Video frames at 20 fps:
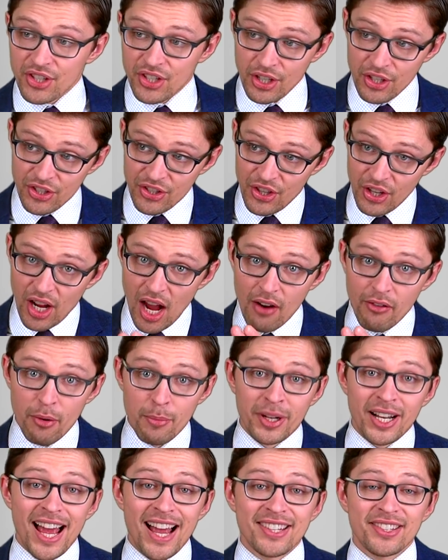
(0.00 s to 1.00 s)
since the
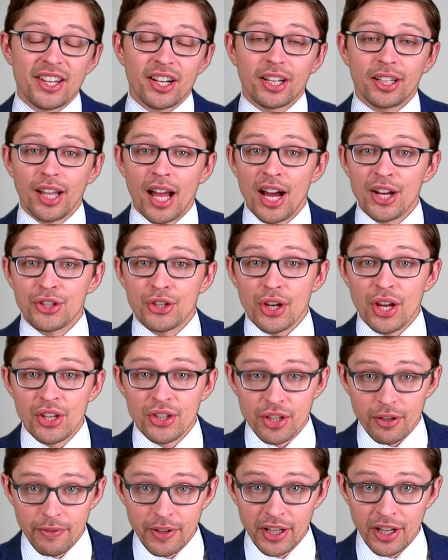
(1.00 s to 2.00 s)
government has declined to
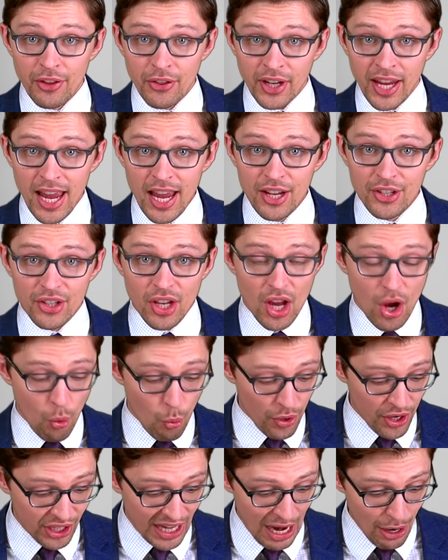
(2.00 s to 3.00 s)
intervene in the case,
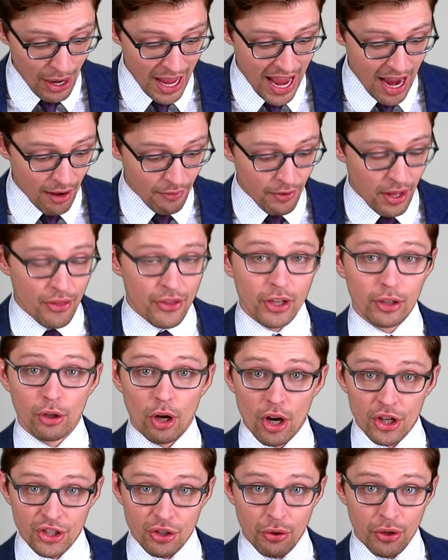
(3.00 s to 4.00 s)
we now have the
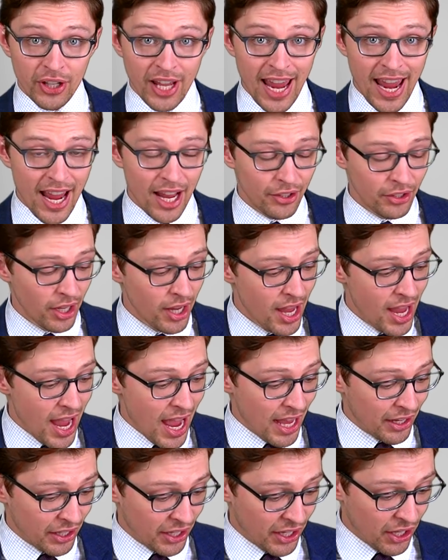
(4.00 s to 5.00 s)
lawsuit in hand,
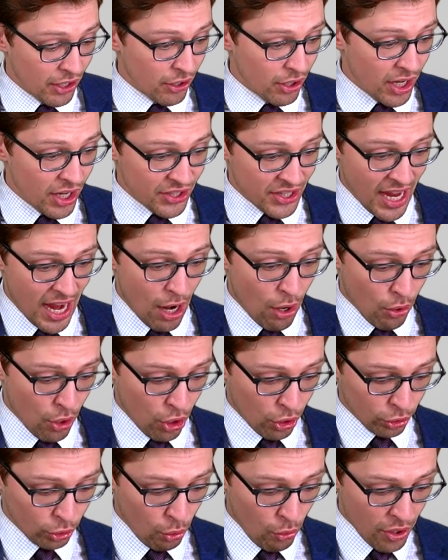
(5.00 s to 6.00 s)
and here is how
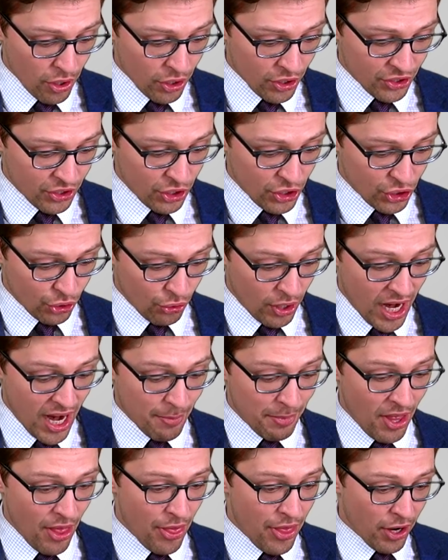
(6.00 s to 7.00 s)
her lawyers
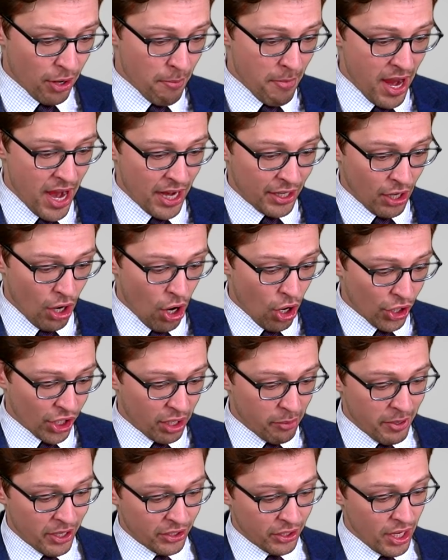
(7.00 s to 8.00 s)
describe their main
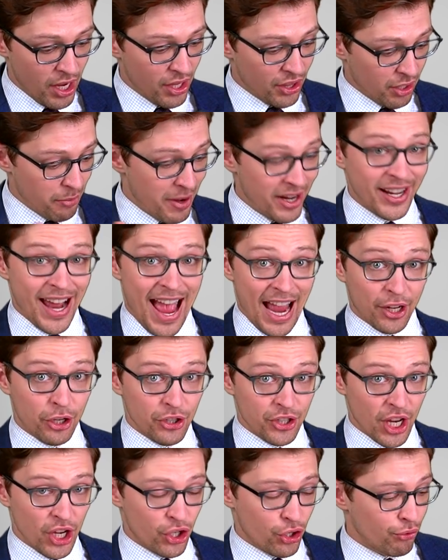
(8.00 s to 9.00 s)
argument, their main
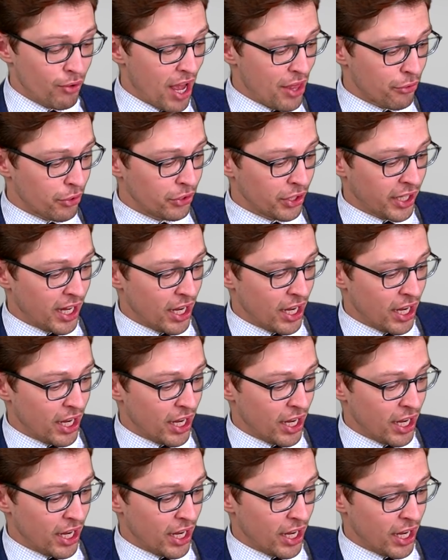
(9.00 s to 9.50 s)
accusation, rather, in the